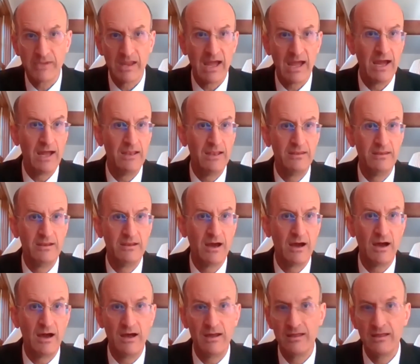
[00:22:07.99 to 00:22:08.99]
and
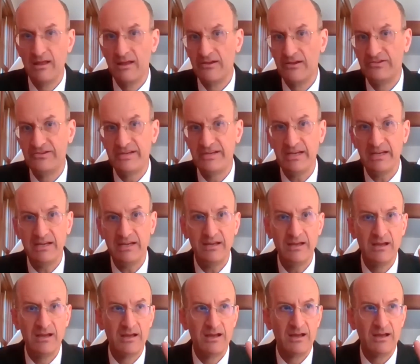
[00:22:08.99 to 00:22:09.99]
she,